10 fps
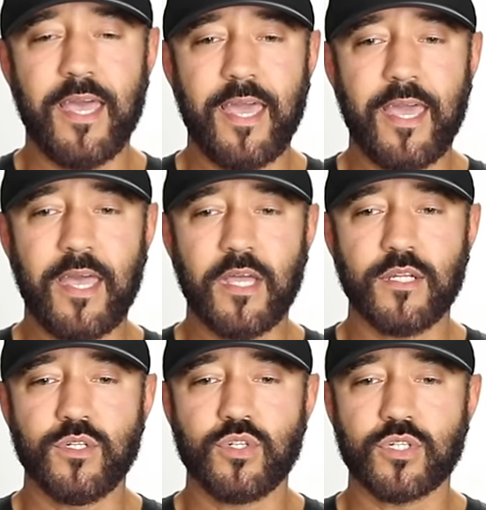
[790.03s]

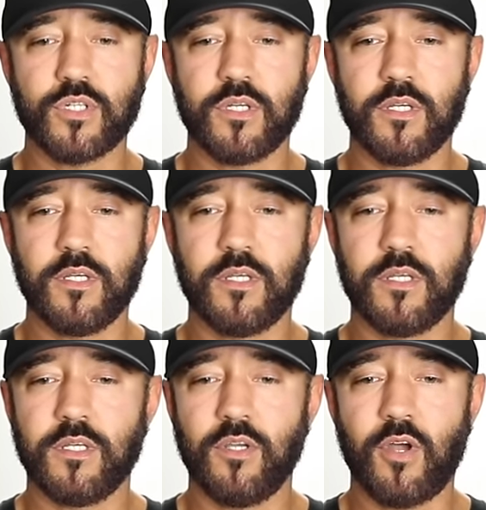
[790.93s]
And
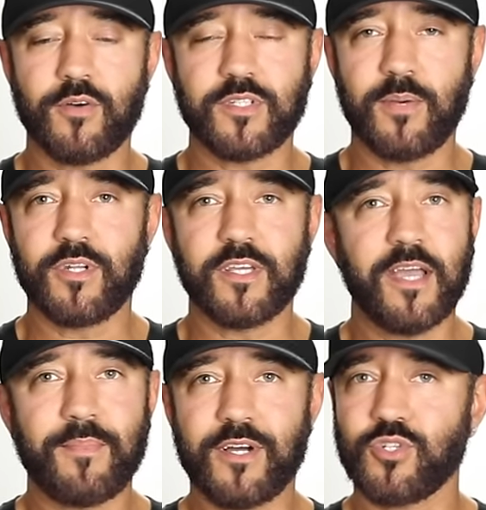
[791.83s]
you know, I was able to
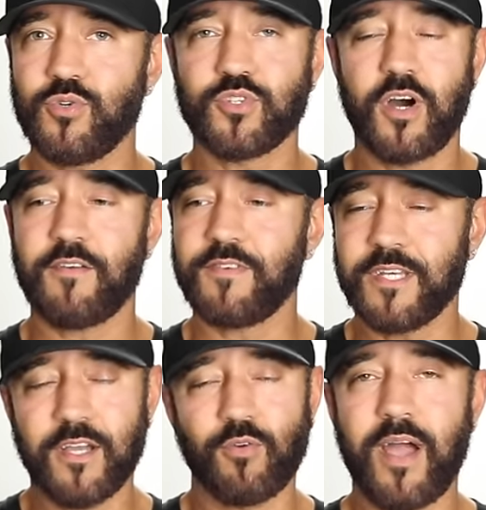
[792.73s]
kick my shoes off
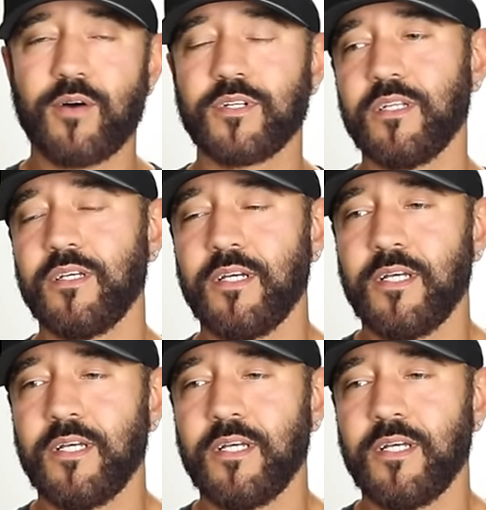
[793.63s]
and get grounded.